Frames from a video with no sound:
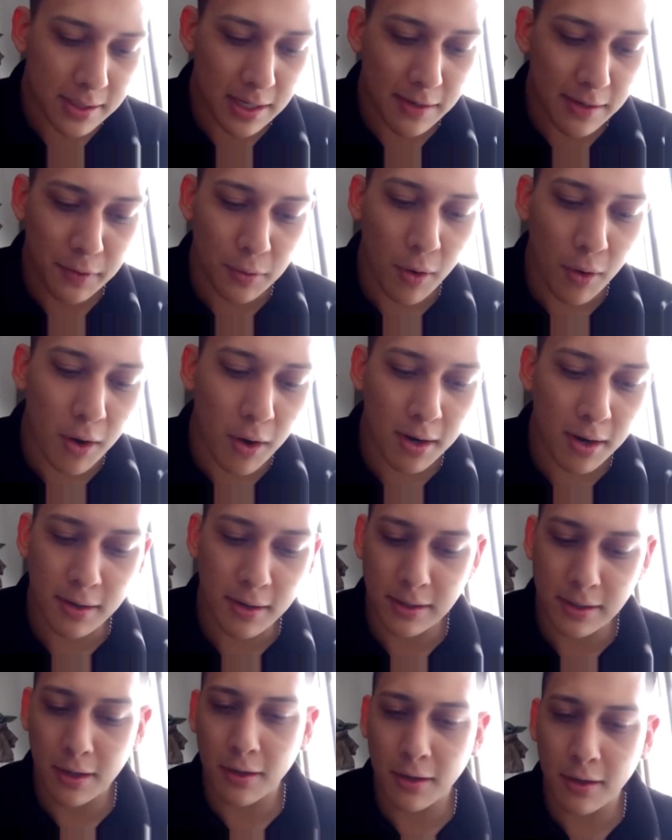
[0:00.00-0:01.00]
And if you are,
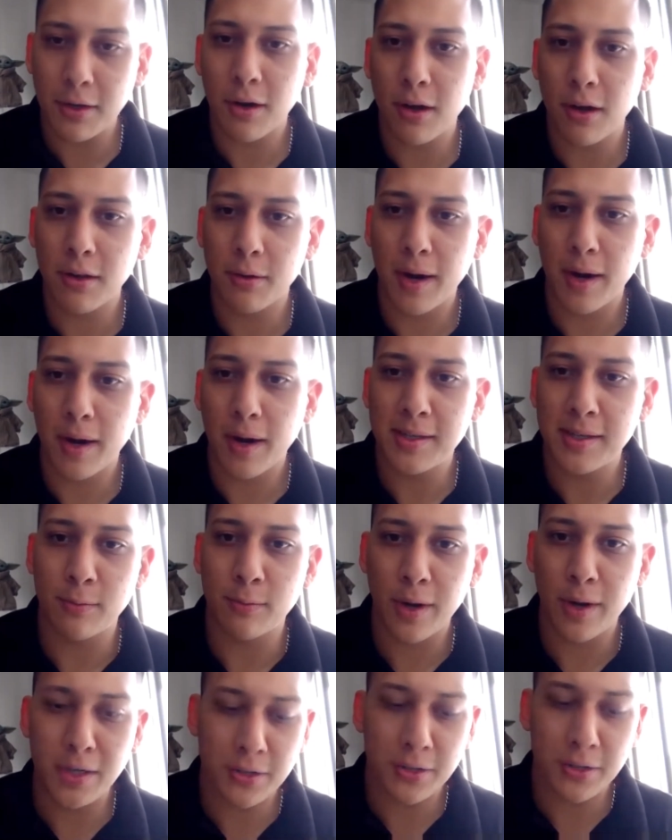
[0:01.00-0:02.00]
you're on the
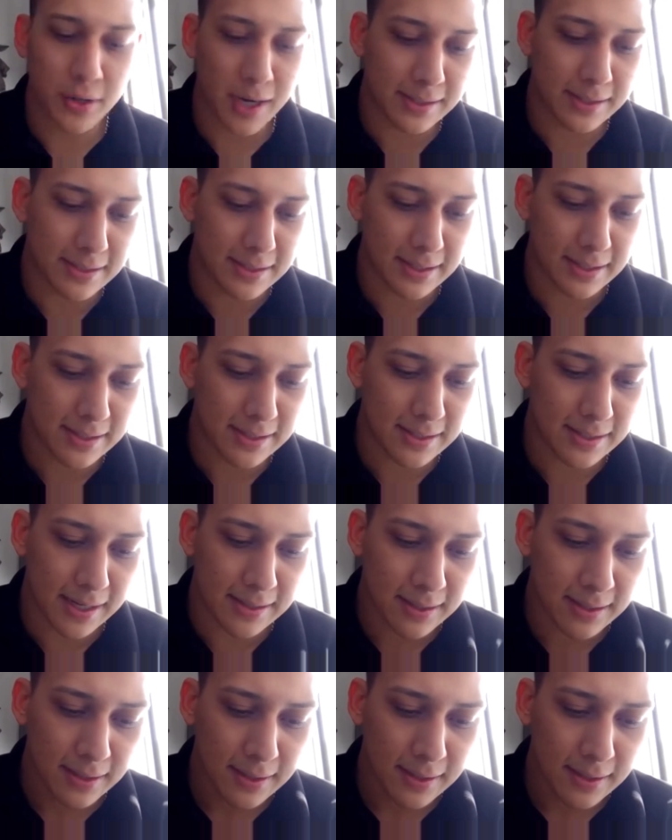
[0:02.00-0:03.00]
right track to success.